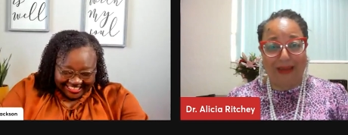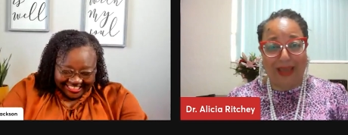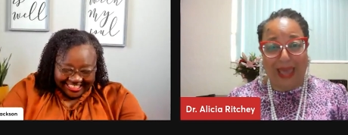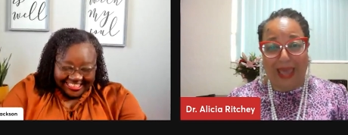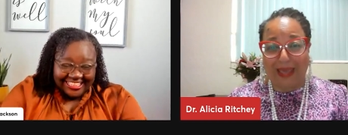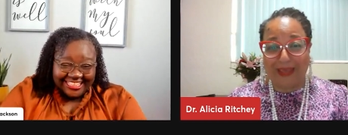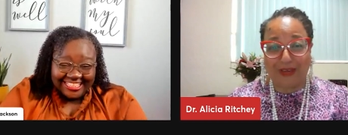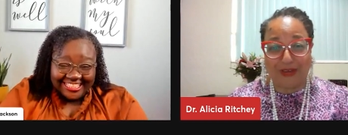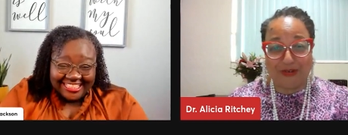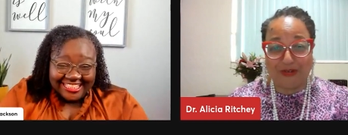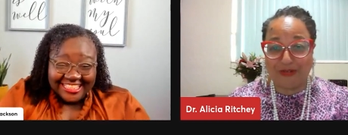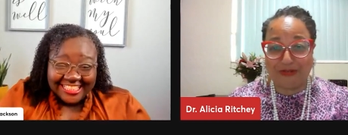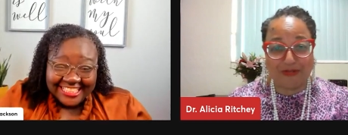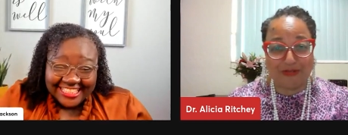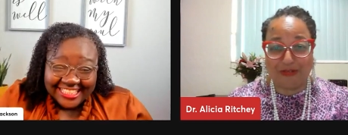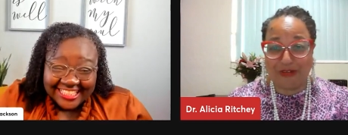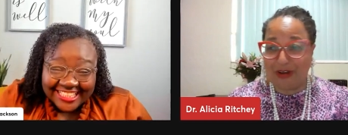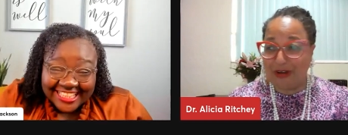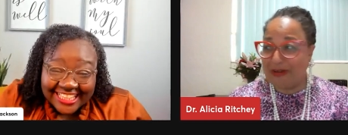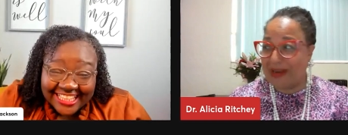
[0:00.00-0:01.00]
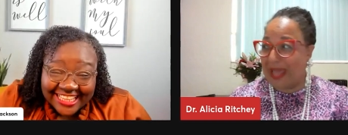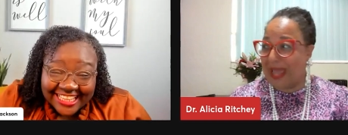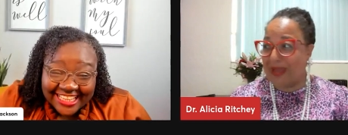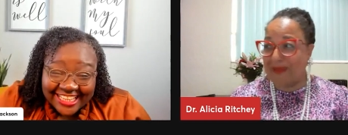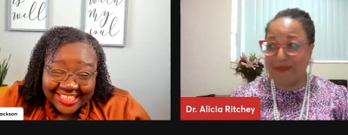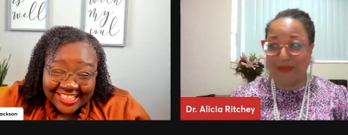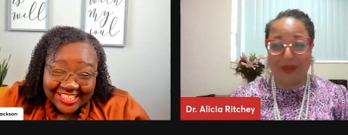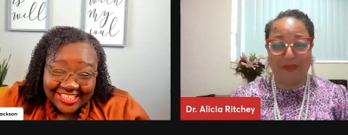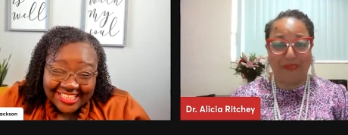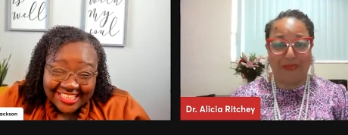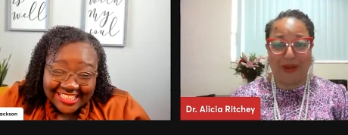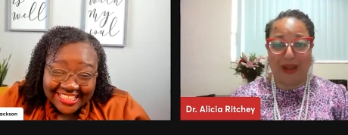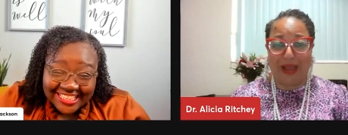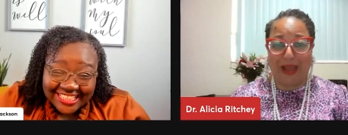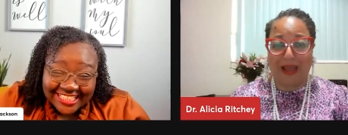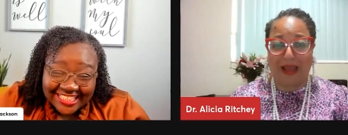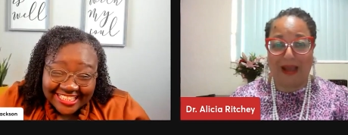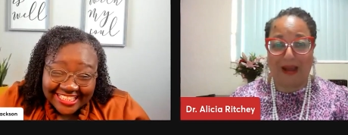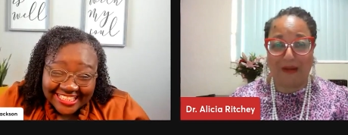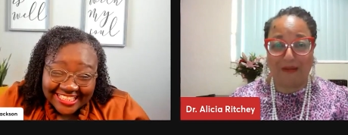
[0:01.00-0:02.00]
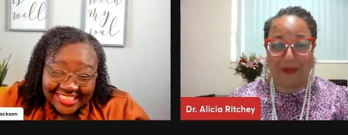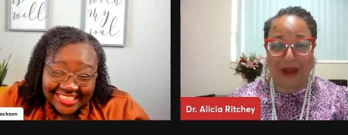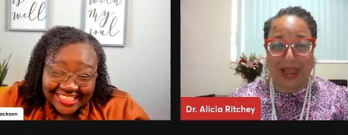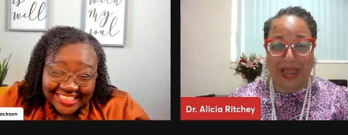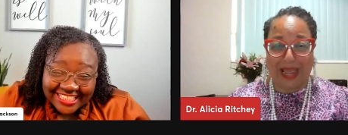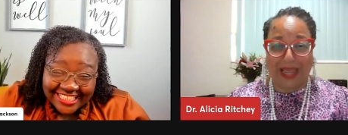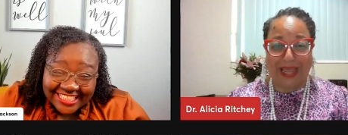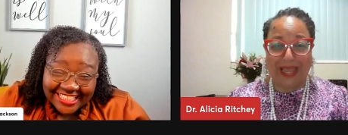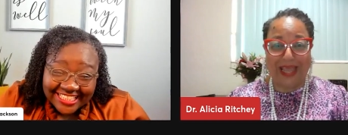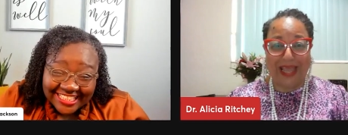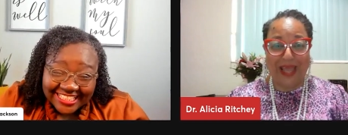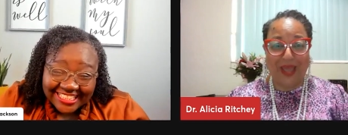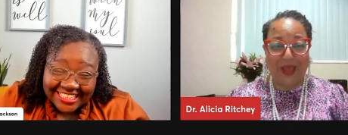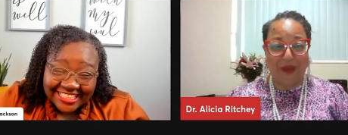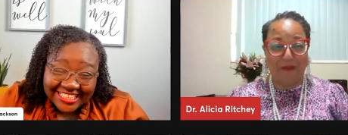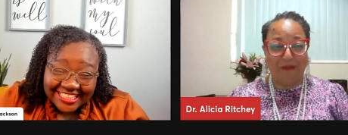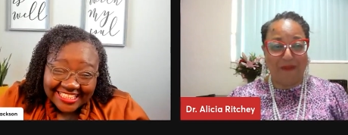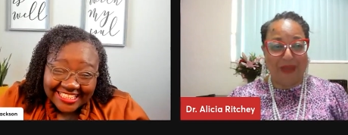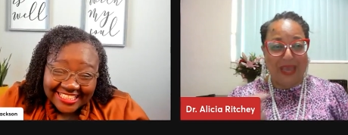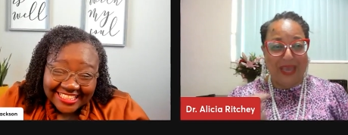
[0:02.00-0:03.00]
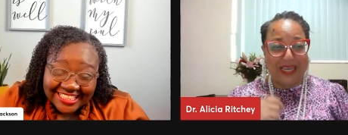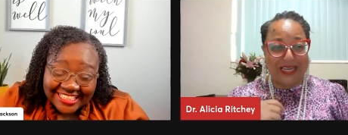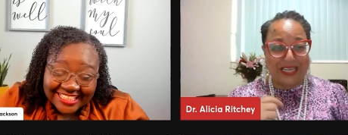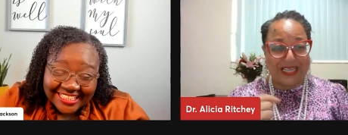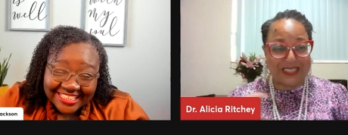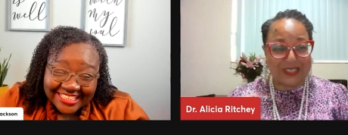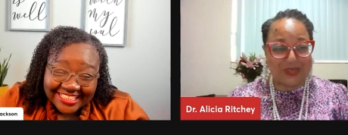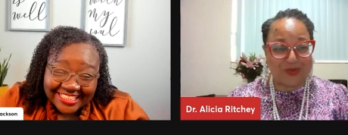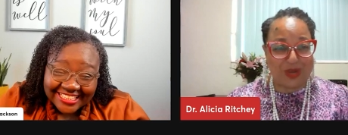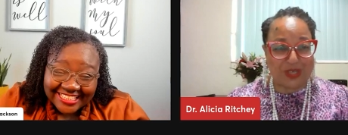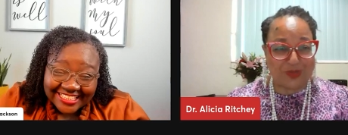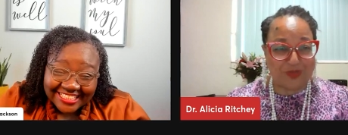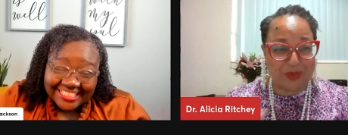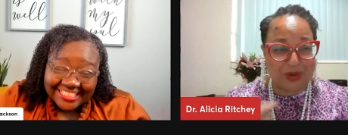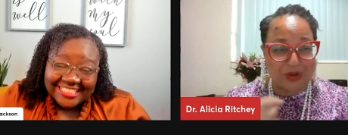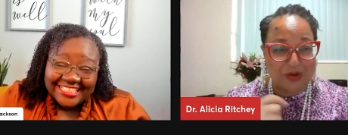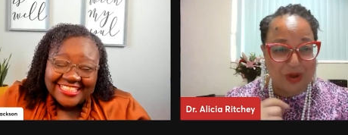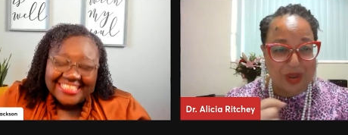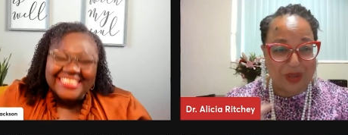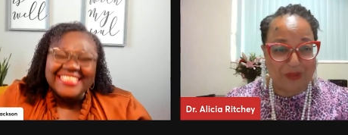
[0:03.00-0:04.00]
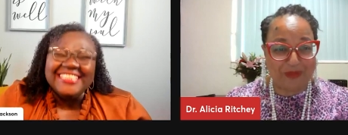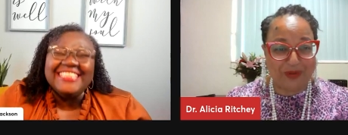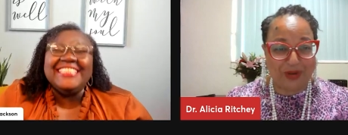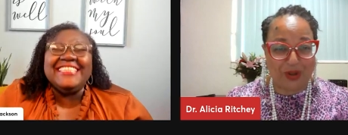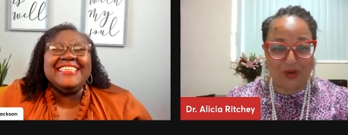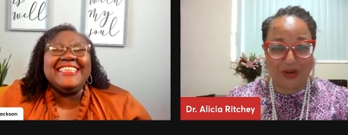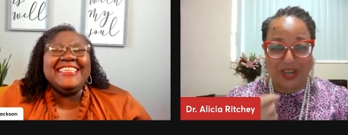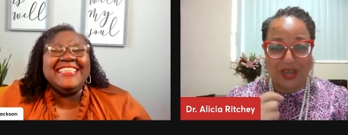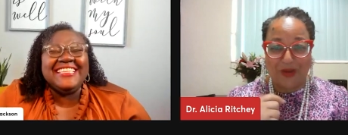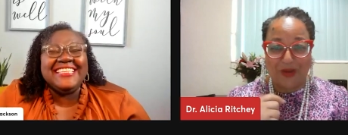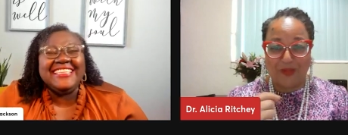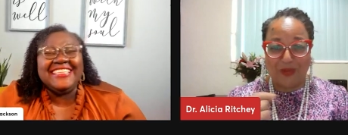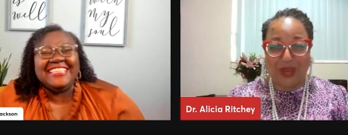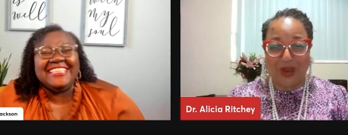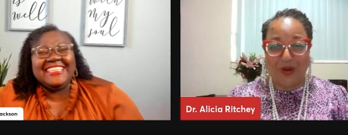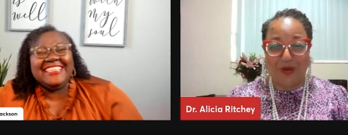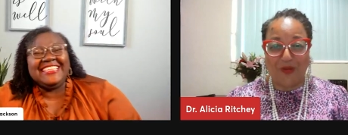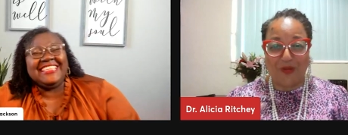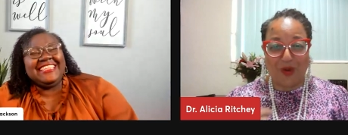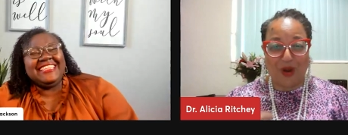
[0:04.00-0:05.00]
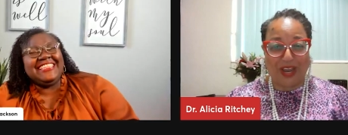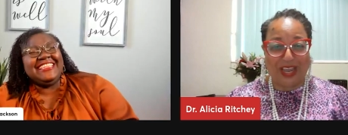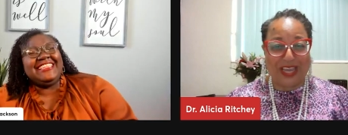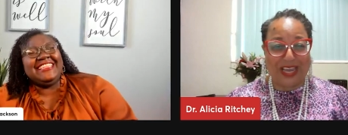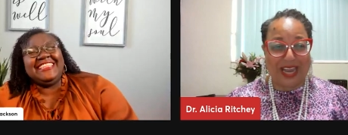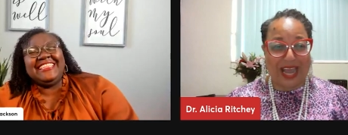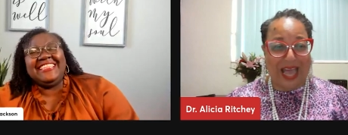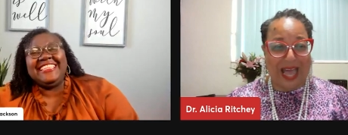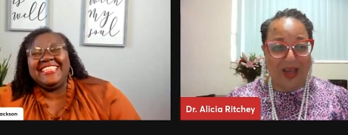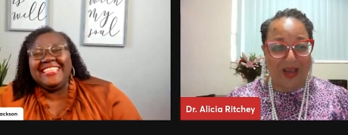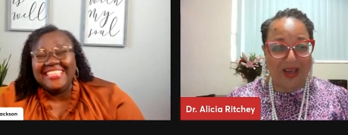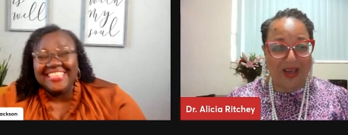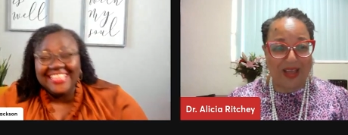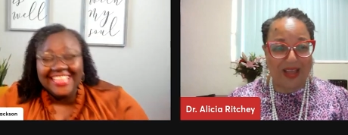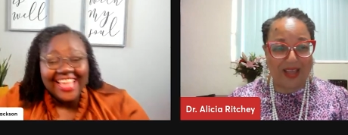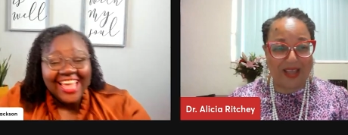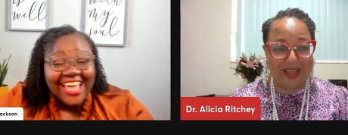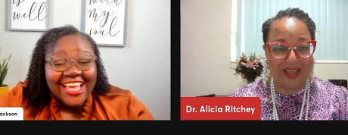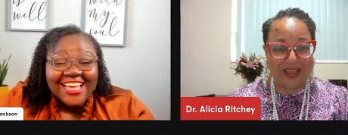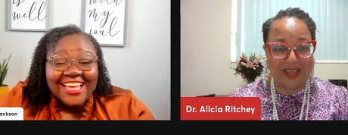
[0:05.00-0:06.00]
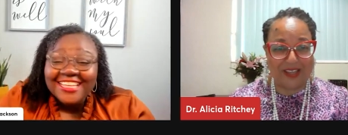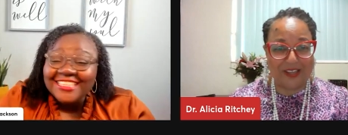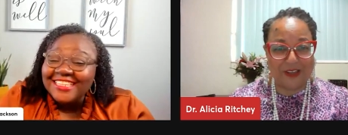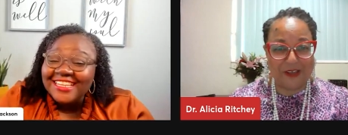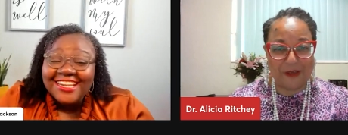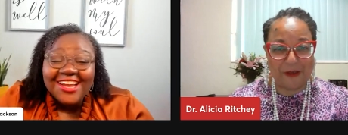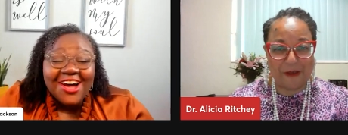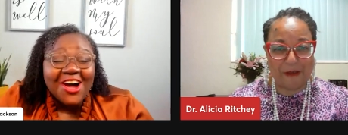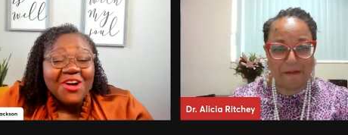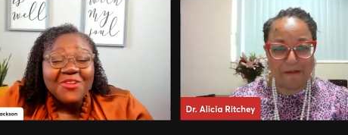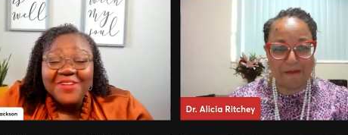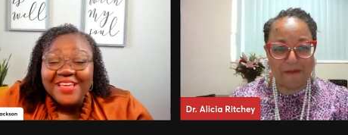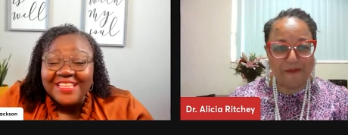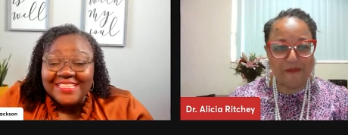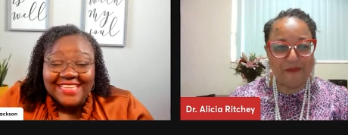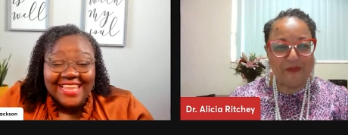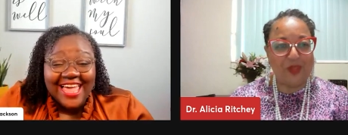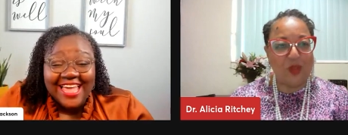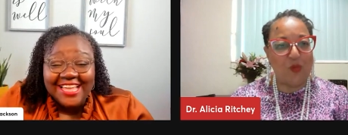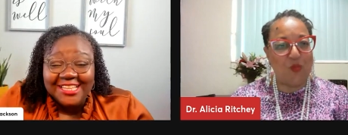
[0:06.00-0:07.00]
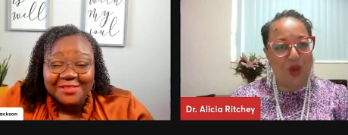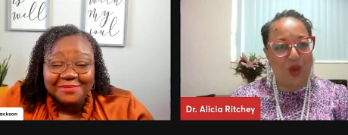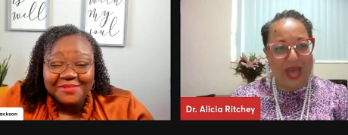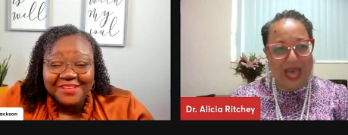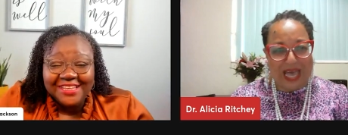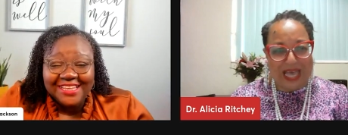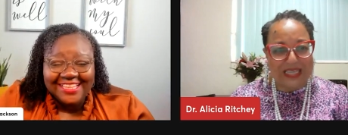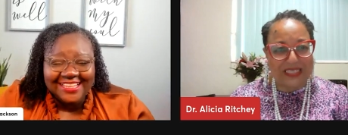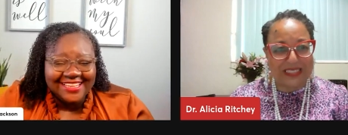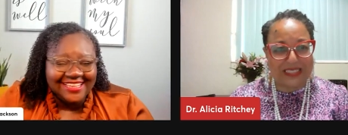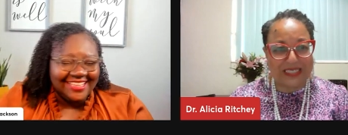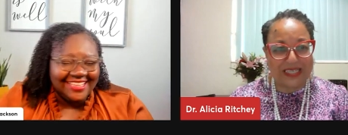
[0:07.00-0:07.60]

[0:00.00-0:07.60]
Speaker 1: okay. You you don't like me, bro? All right. Me and this Krispy Kreme donut, we gonna work it out.
Speaker 2: Cause it always likes me. But,